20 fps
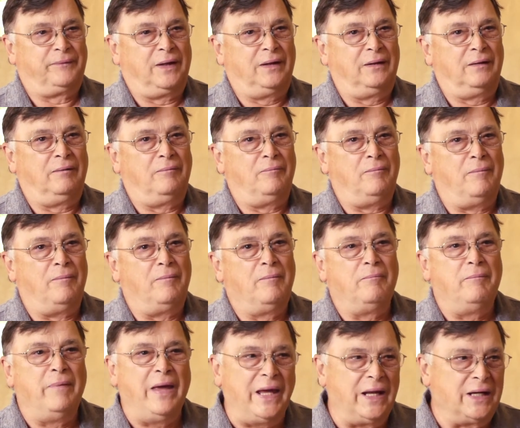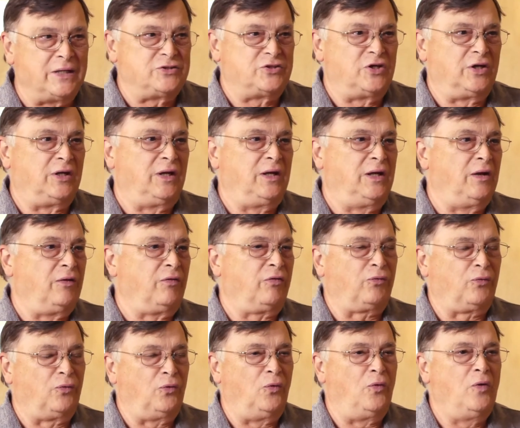and managing to get
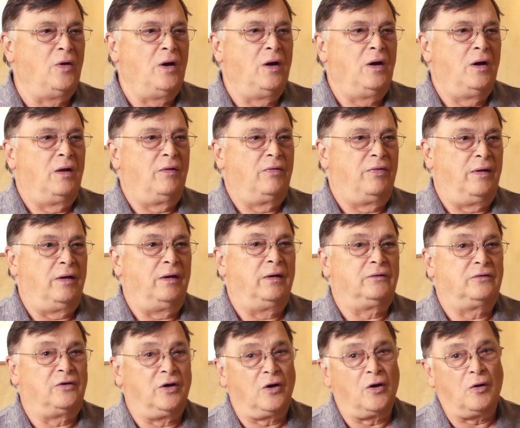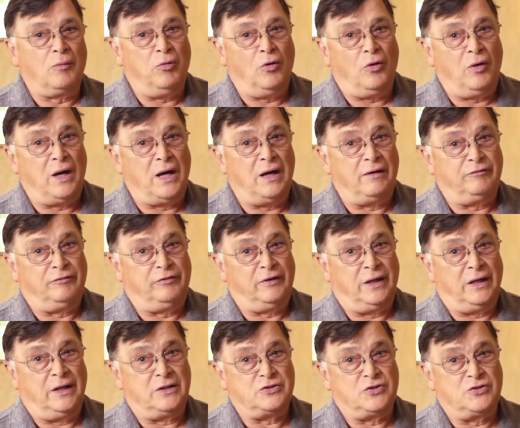through the terrible hot
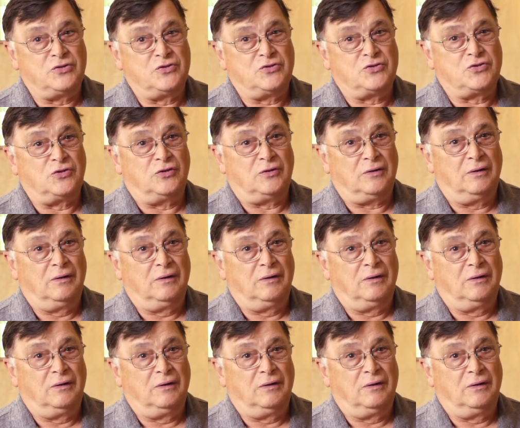flashes. And